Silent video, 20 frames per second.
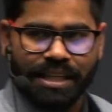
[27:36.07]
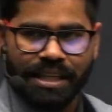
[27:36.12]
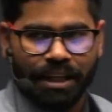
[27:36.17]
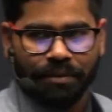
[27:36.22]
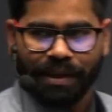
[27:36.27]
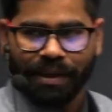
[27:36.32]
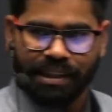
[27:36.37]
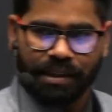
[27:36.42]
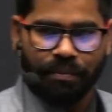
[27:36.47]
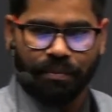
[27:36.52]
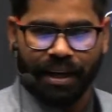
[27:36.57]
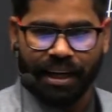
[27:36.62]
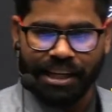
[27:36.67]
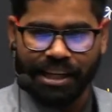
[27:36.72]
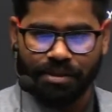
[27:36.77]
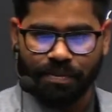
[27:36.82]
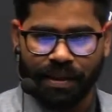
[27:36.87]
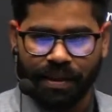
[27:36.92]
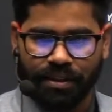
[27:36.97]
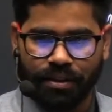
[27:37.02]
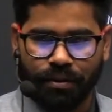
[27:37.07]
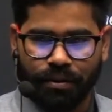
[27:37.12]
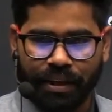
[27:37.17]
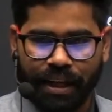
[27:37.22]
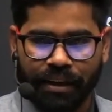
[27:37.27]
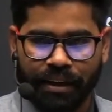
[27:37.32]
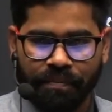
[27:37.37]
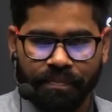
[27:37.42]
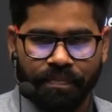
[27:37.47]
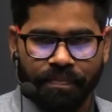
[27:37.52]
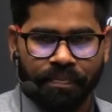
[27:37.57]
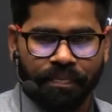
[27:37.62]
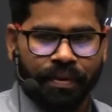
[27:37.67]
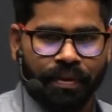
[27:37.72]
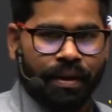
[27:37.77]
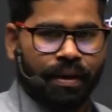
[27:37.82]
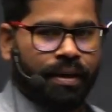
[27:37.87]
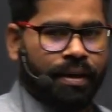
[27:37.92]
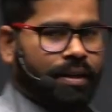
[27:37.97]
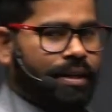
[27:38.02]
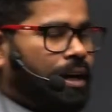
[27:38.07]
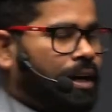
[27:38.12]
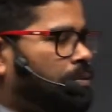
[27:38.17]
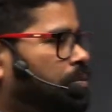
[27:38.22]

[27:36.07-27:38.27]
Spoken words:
by the management. Okay. Now,